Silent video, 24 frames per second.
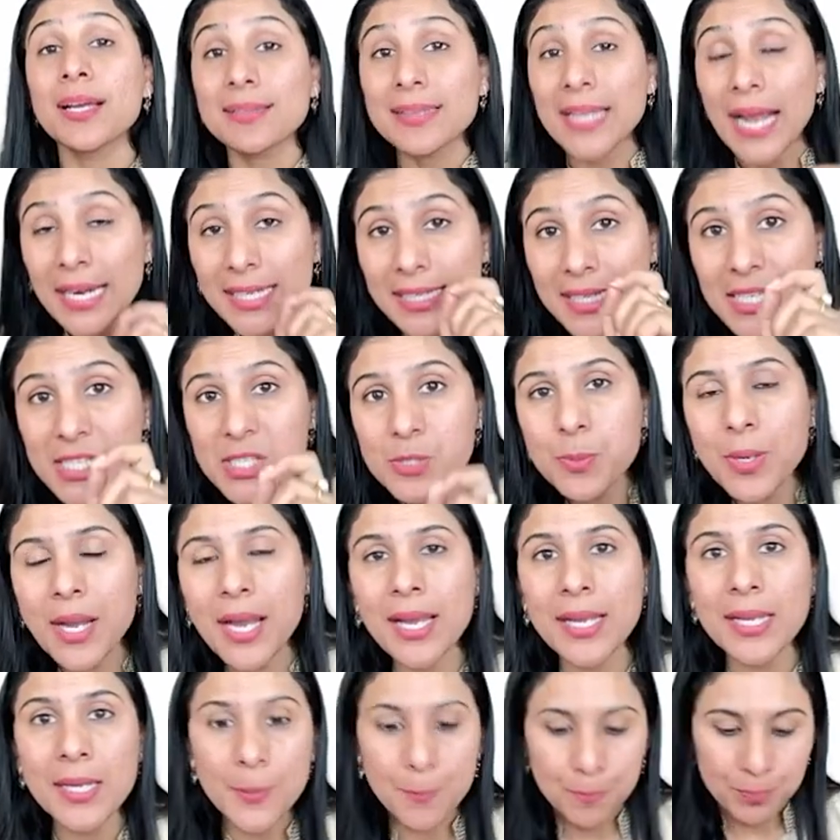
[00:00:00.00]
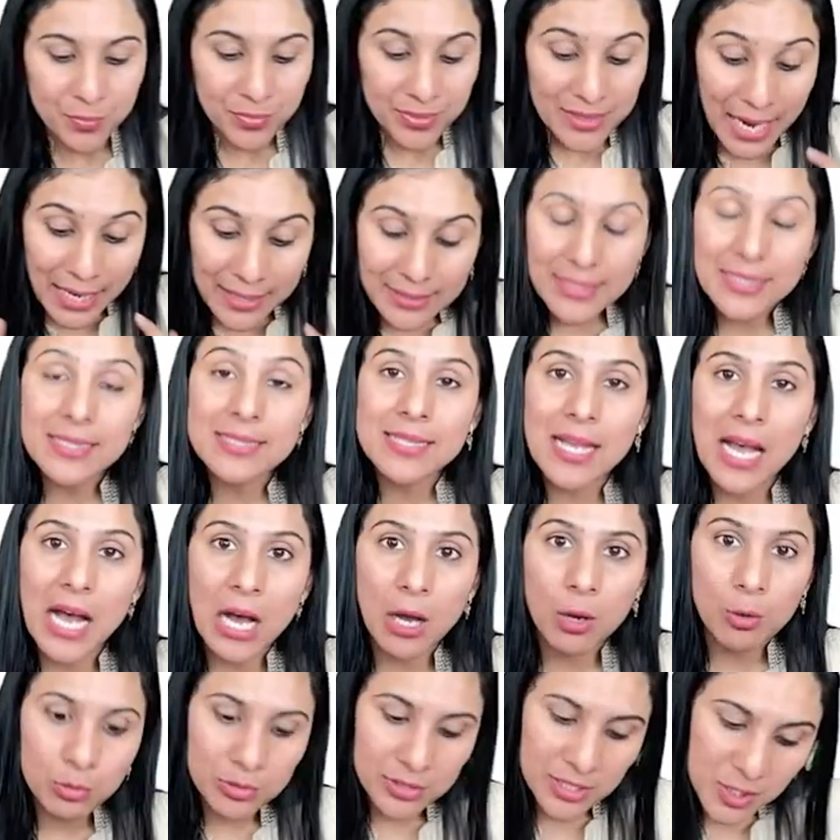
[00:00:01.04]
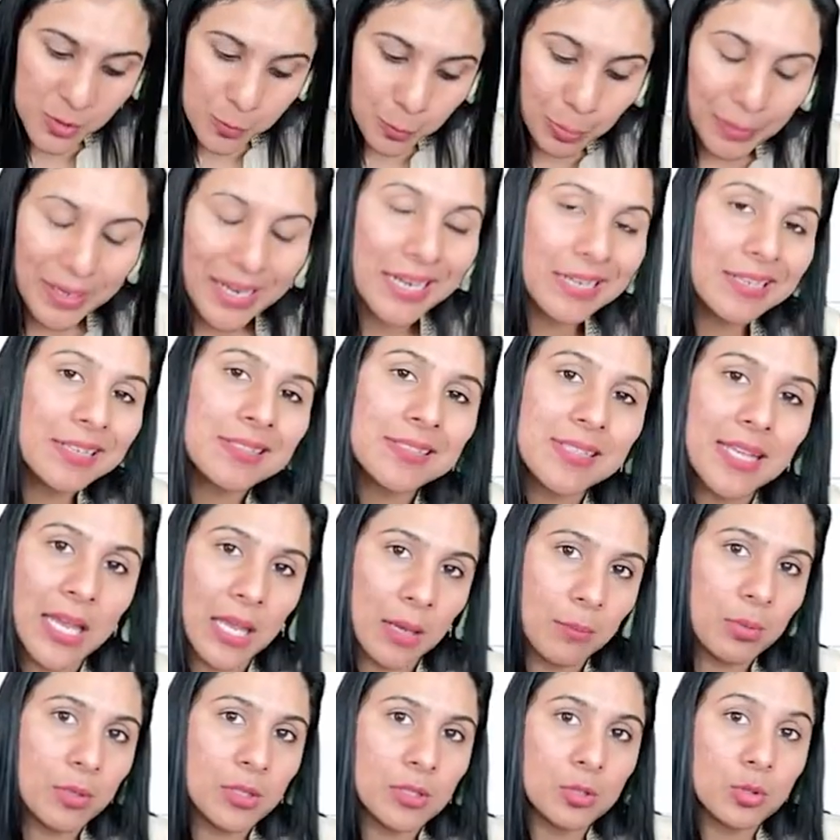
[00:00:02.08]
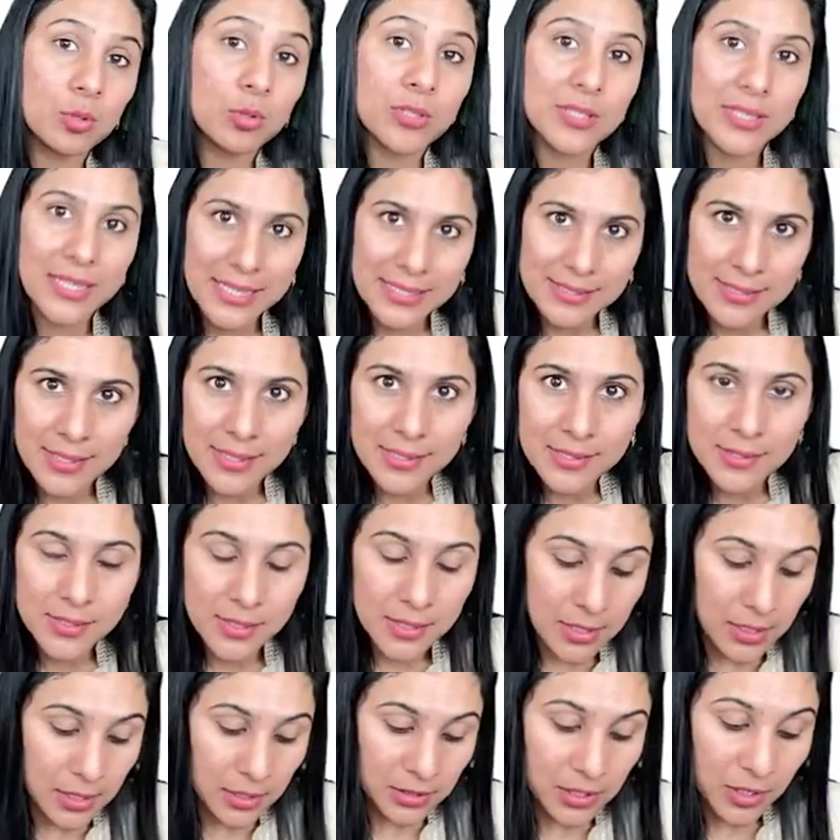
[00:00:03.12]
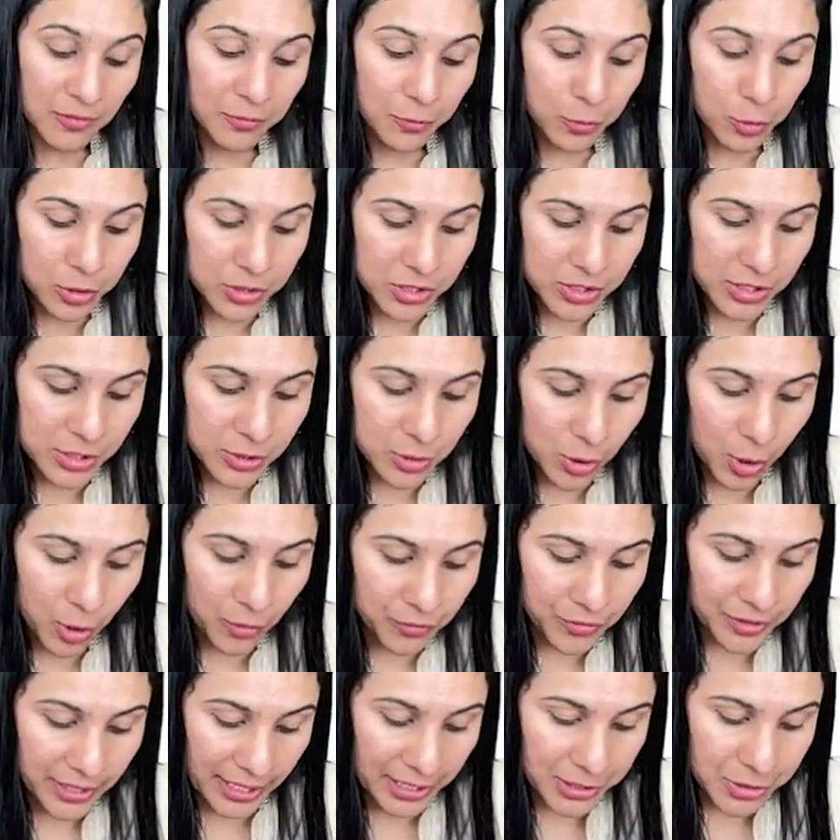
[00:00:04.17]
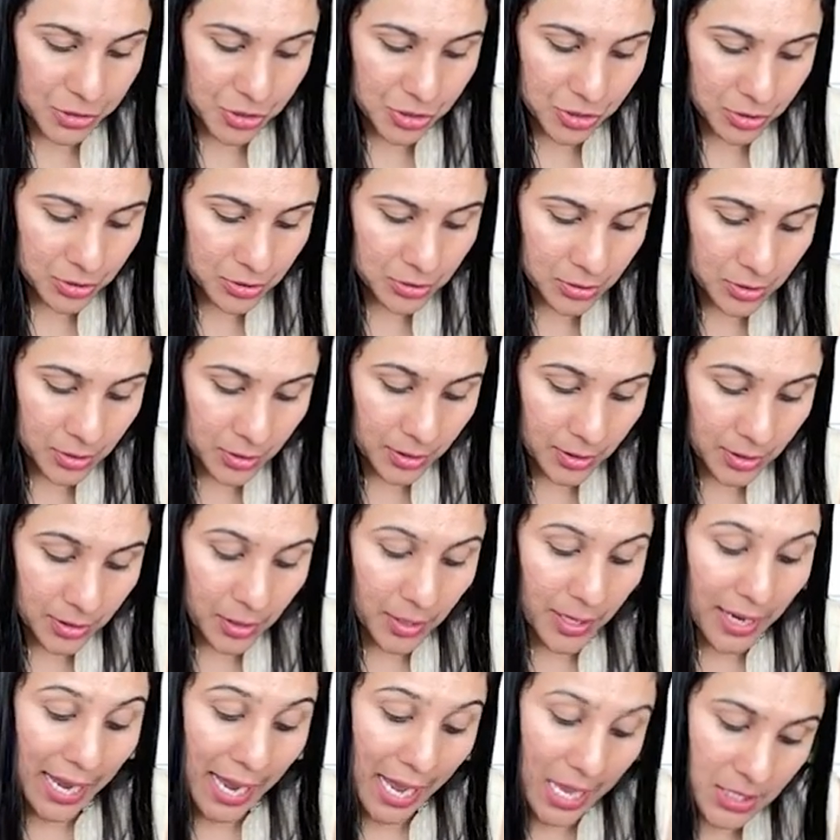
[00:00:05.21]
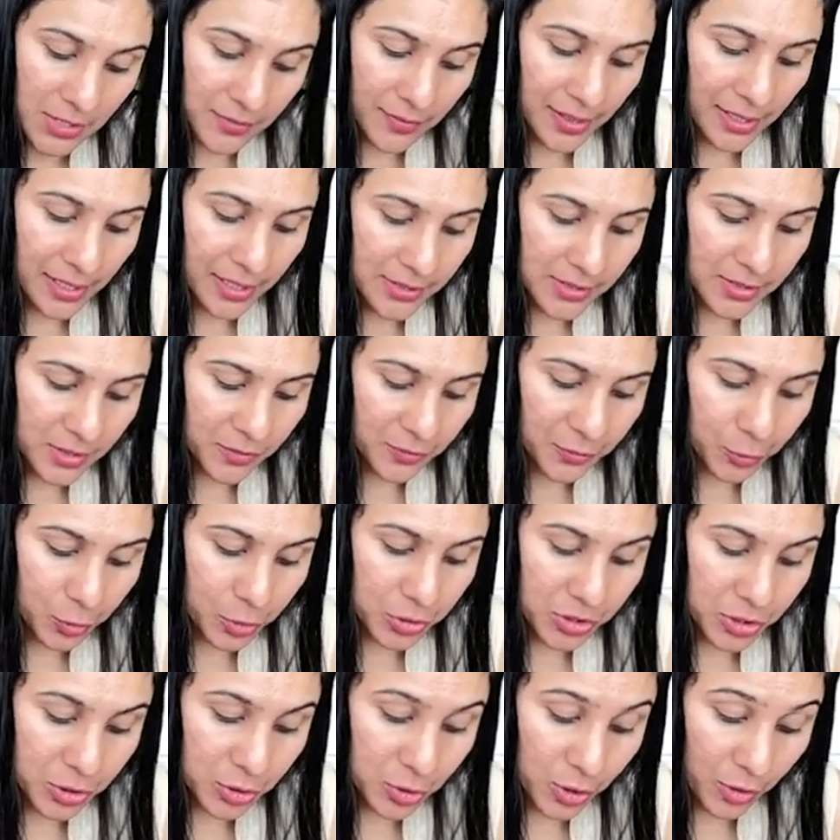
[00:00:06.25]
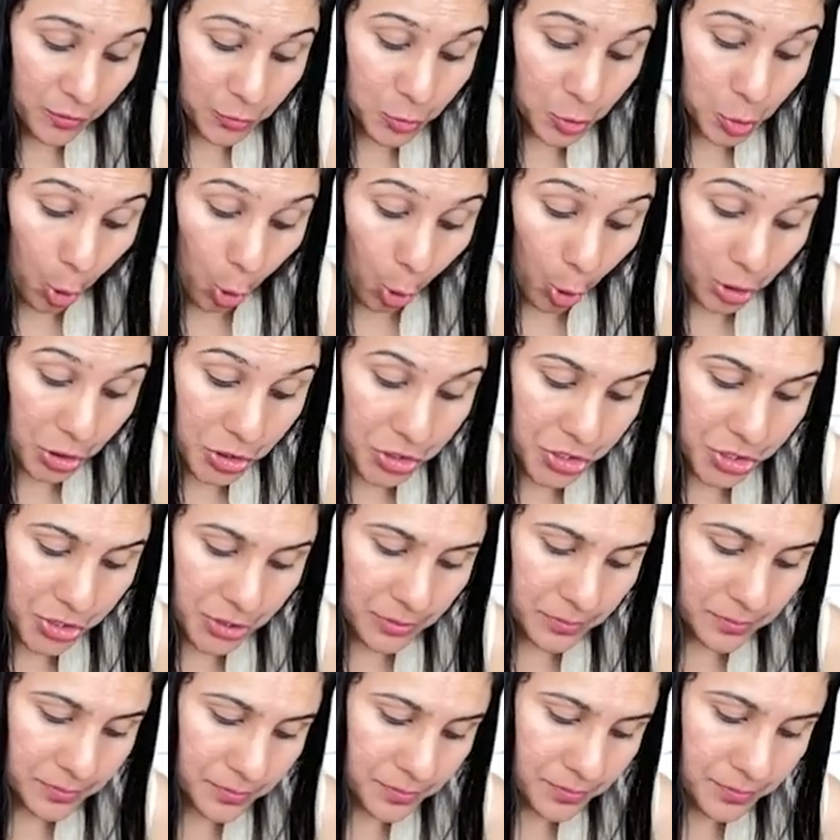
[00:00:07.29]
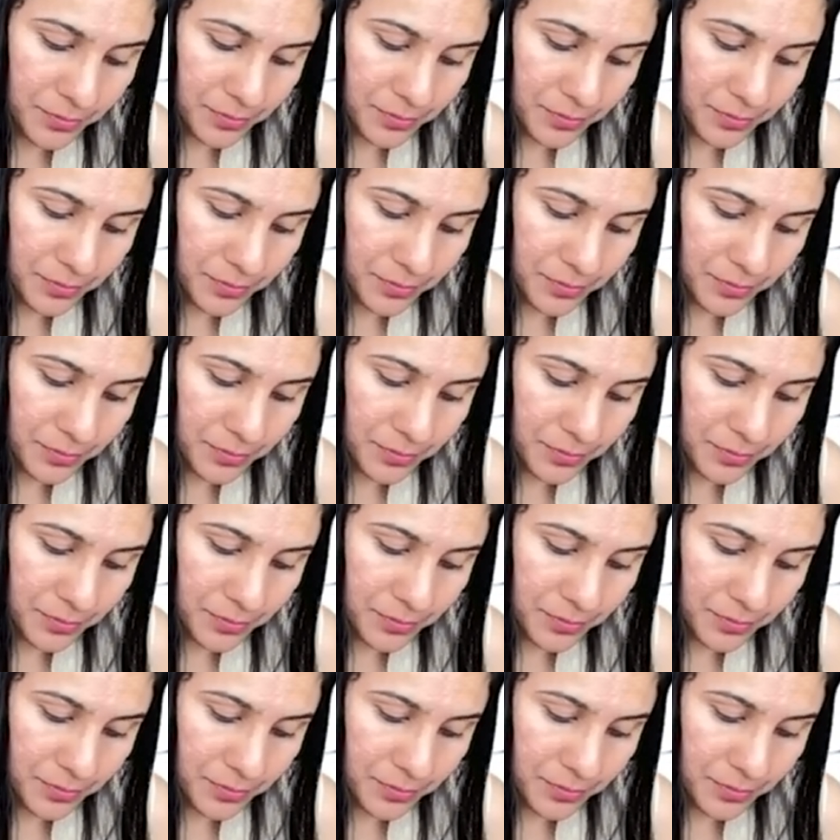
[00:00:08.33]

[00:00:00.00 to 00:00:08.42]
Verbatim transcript: That is why, that is how this plate is able to resist the forces of tension as well as the forces of torsion.